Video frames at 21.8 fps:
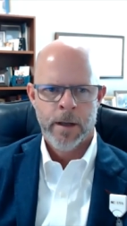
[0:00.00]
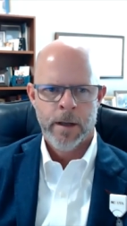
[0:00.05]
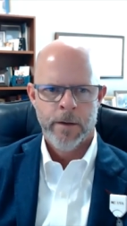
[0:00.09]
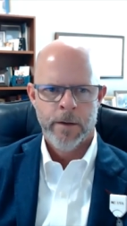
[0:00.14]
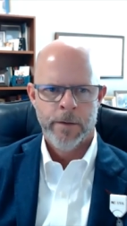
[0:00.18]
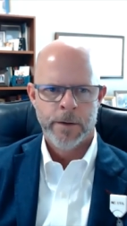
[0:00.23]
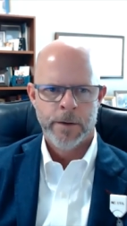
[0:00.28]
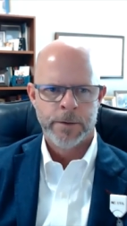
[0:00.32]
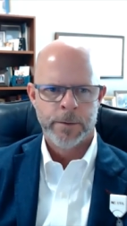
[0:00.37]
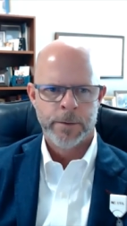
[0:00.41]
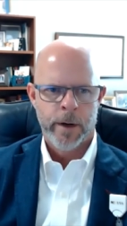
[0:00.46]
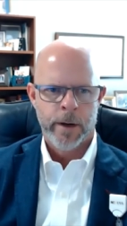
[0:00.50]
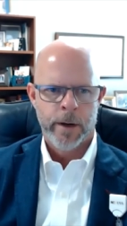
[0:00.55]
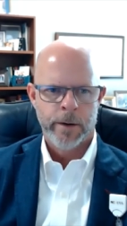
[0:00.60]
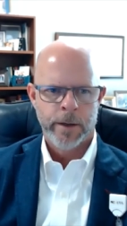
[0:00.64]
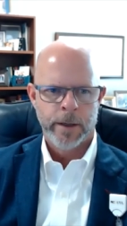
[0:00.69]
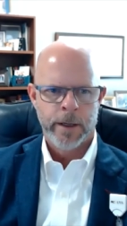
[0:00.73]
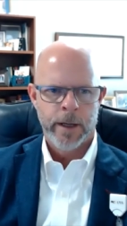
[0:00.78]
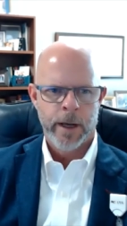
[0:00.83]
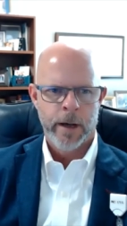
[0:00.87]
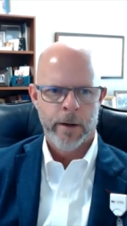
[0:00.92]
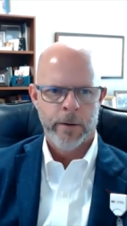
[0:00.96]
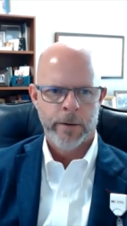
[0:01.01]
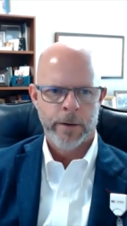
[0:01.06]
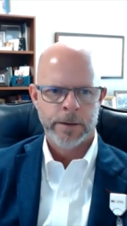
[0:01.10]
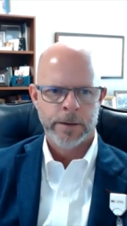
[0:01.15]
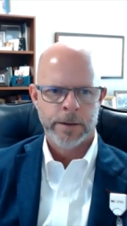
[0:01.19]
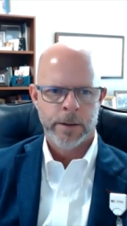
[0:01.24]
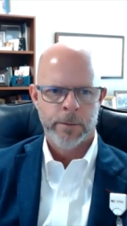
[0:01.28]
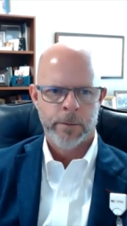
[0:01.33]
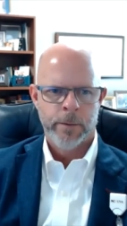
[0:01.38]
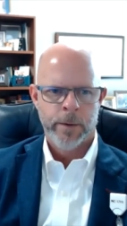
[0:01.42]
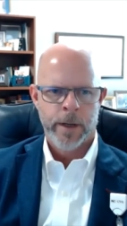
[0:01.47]
in the surrounding counties
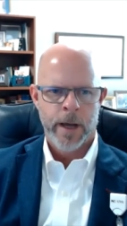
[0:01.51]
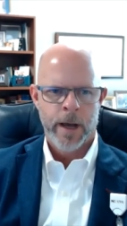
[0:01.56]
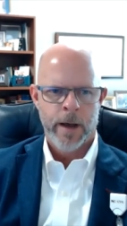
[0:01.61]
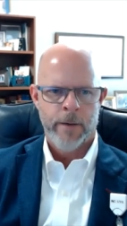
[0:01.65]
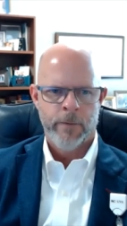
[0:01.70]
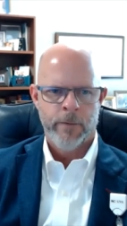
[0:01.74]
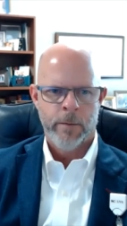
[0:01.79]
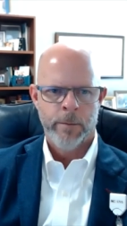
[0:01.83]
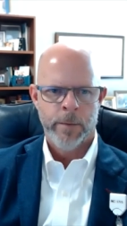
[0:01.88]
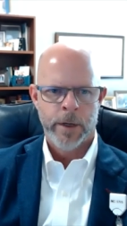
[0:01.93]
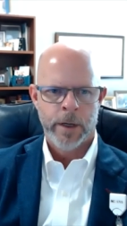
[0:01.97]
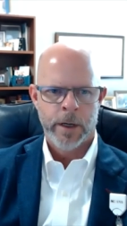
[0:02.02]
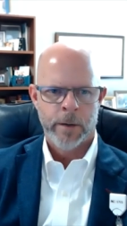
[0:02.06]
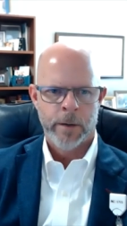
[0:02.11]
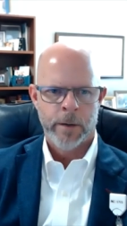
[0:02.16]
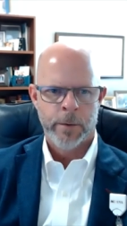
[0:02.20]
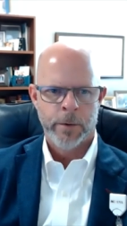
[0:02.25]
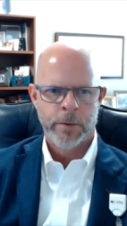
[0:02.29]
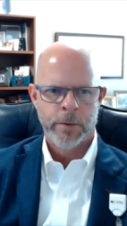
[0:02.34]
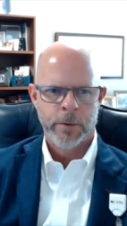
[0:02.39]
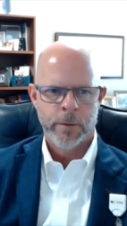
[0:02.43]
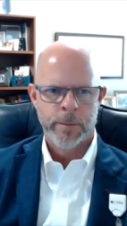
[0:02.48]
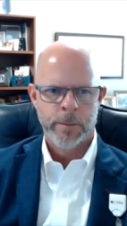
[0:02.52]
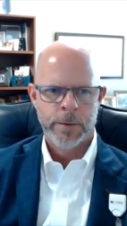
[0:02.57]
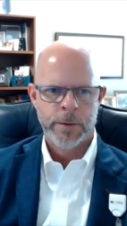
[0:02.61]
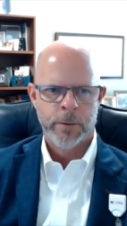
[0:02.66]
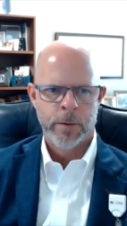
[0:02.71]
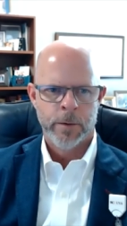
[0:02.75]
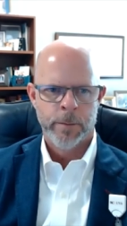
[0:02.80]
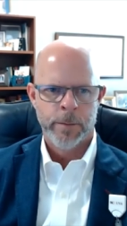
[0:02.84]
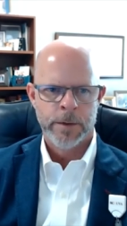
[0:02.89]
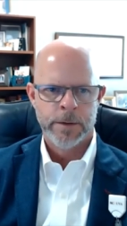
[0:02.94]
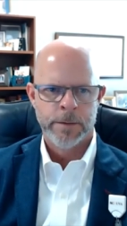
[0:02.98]
that we haven't been able to
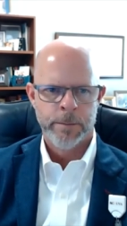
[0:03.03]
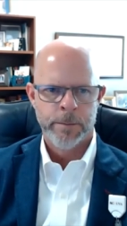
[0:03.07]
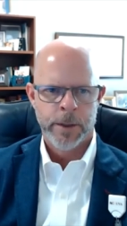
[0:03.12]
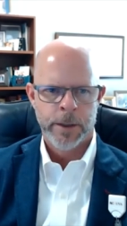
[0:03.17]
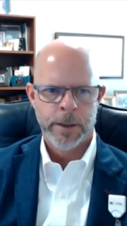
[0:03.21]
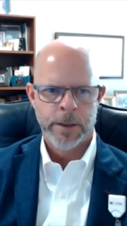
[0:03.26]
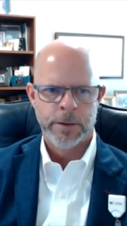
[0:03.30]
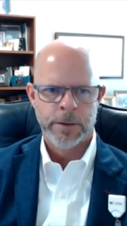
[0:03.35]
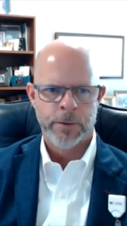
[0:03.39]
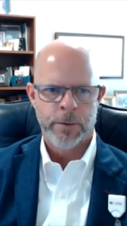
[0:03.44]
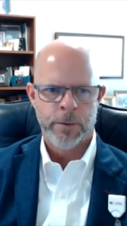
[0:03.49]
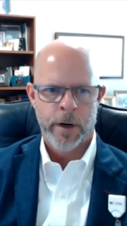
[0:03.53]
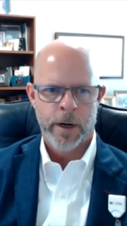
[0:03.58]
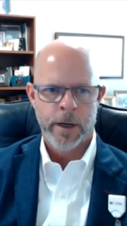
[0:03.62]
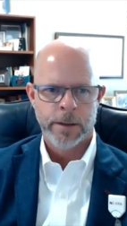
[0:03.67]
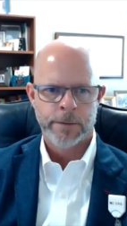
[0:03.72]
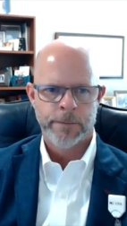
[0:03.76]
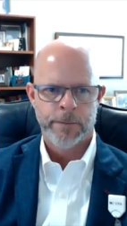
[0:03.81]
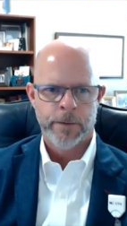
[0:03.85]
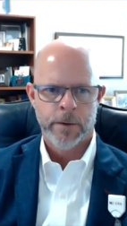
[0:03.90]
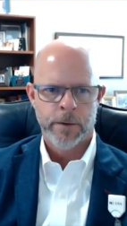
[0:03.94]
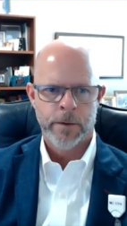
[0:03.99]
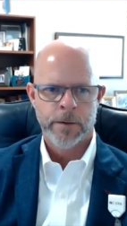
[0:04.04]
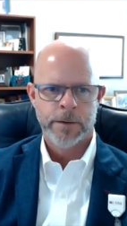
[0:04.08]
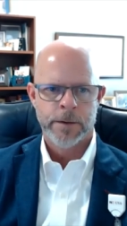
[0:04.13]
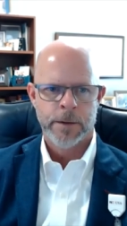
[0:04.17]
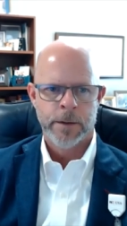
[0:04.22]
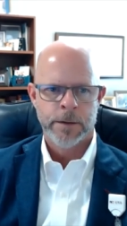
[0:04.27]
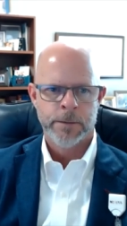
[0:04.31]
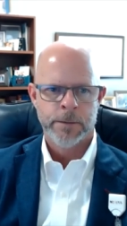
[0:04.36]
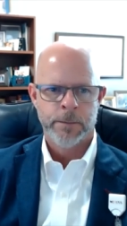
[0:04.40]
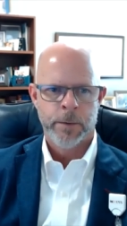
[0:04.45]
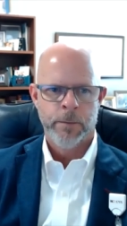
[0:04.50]
absorb as many transfers
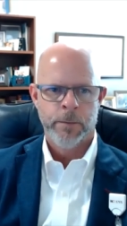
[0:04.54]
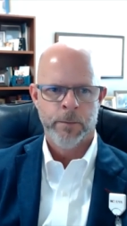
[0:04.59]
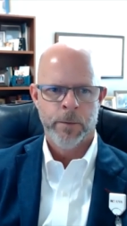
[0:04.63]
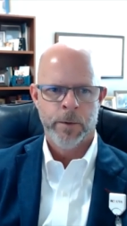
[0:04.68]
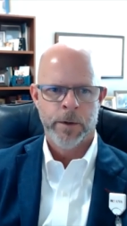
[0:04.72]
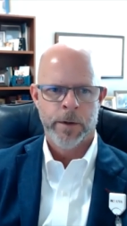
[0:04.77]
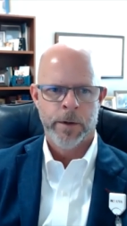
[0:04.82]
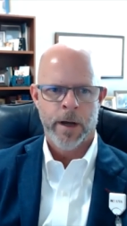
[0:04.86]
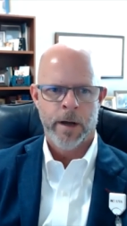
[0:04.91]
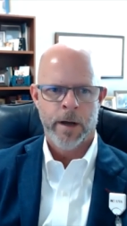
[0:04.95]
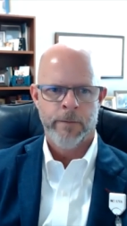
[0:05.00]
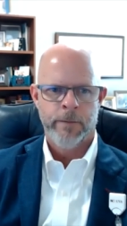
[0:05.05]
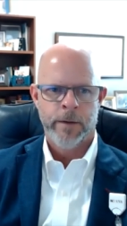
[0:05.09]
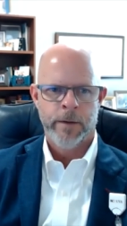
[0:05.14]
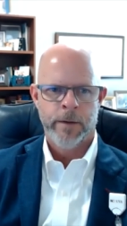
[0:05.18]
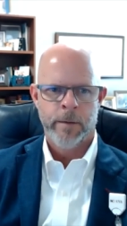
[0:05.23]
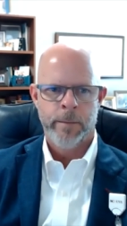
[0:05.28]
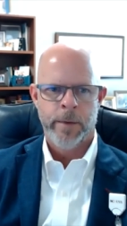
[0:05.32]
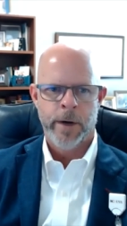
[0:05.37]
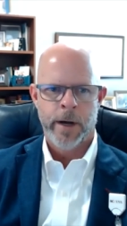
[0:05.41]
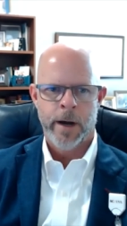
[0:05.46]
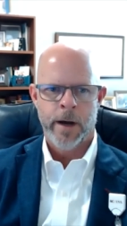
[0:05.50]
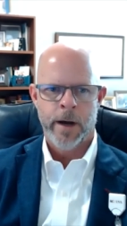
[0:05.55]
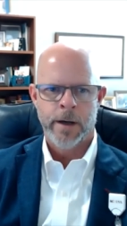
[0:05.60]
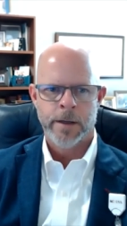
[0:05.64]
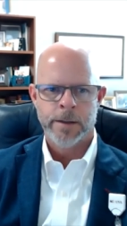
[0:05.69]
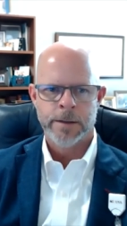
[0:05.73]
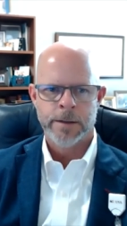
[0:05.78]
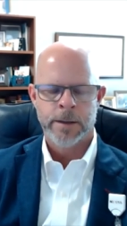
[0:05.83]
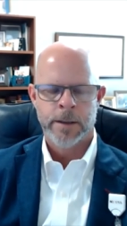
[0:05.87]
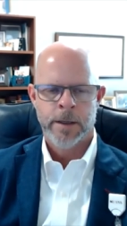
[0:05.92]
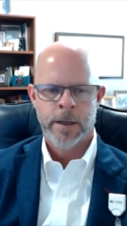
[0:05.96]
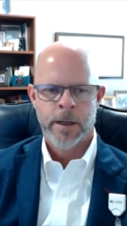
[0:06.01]
as we would have in the
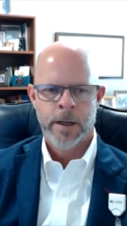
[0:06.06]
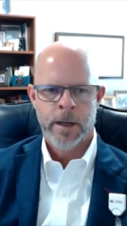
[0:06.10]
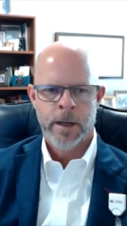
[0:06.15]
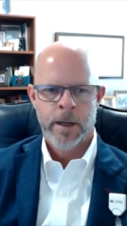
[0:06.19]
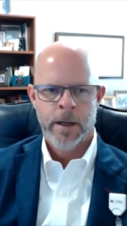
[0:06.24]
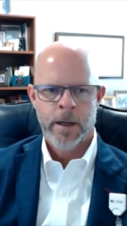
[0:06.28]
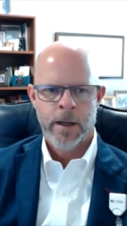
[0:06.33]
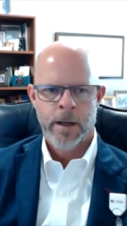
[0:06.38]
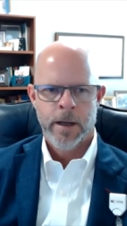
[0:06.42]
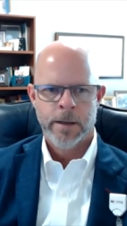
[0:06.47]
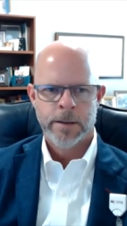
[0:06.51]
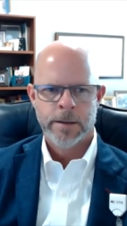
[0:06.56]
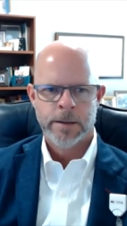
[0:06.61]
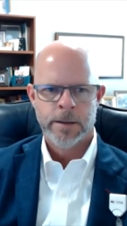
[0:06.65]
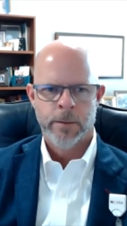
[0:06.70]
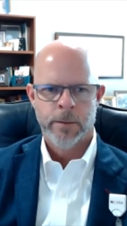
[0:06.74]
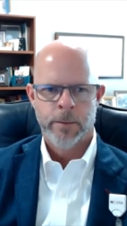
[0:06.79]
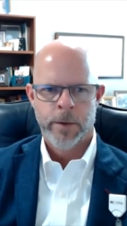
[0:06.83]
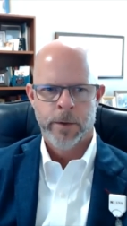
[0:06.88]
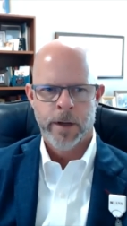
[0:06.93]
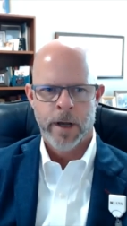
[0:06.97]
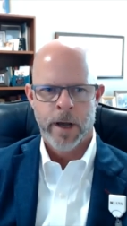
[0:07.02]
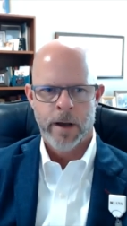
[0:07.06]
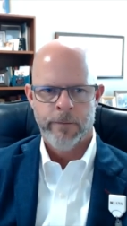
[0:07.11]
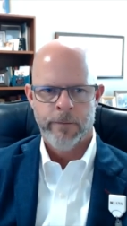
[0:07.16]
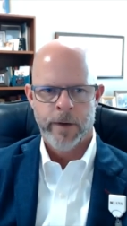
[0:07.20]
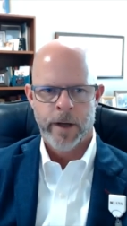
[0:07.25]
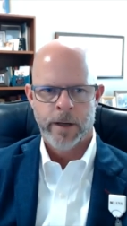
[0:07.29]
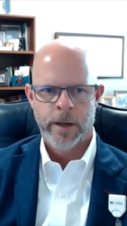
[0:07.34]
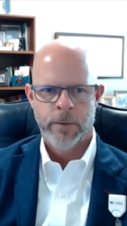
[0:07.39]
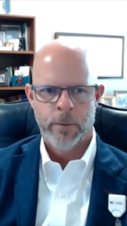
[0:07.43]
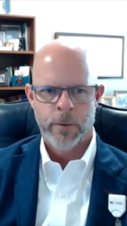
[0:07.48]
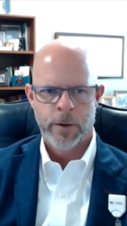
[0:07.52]
past. And so we have
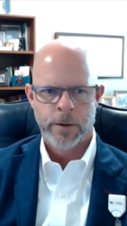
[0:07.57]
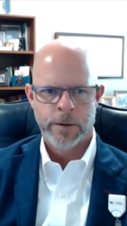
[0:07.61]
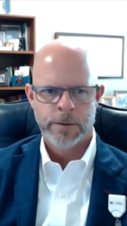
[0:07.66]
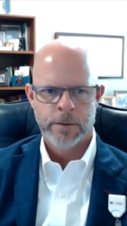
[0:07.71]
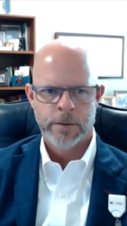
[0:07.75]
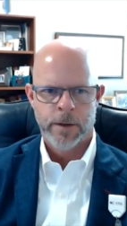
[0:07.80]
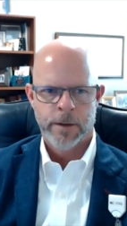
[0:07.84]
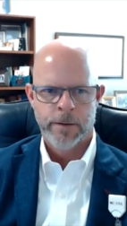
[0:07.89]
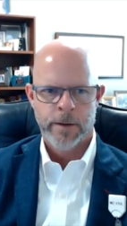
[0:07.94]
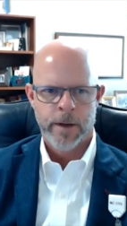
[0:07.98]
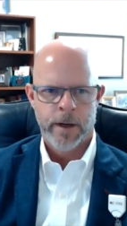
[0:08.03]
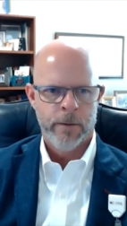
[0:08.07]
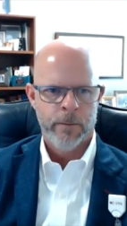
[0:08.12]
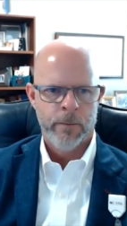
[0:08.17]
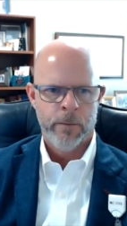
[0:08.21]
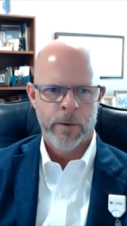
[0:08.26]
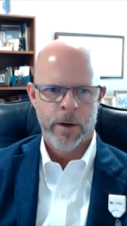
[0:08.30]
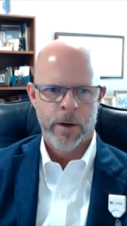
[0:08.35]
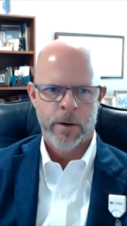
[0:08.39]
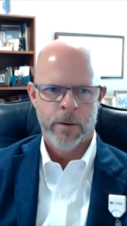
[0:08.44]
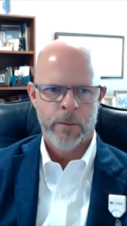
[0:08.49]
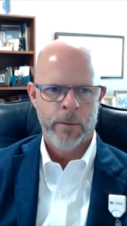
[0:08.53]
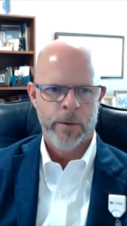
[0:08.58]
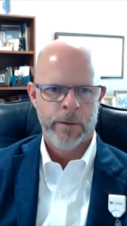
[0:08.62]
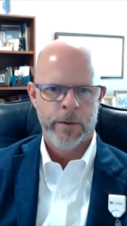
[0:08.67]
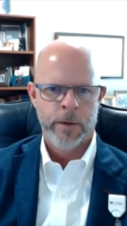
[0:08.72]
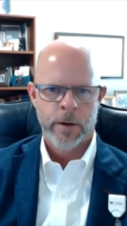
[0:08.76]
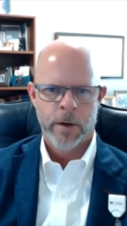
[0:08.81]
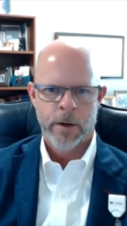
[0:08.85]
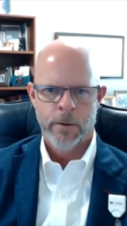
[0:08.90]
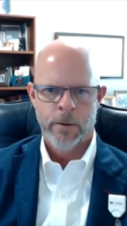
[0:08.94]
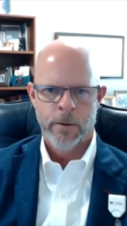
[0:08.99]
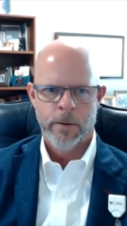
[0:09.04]
had to orchestrate that well with
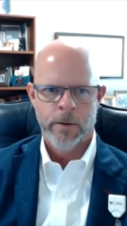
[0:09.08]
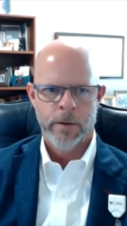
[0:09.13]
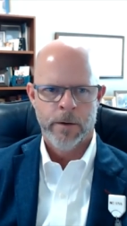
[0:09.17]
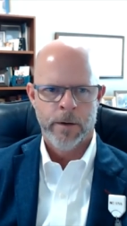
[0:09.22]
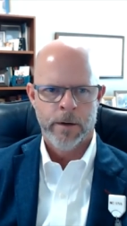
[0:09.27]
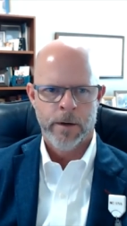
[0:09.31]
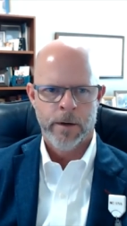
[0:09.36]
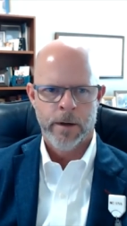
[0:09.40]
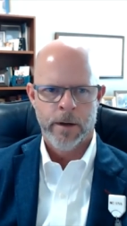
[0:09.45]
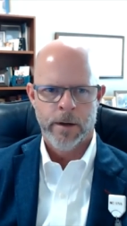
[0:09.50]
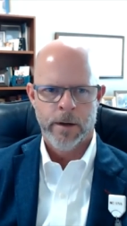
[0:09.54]
Cone and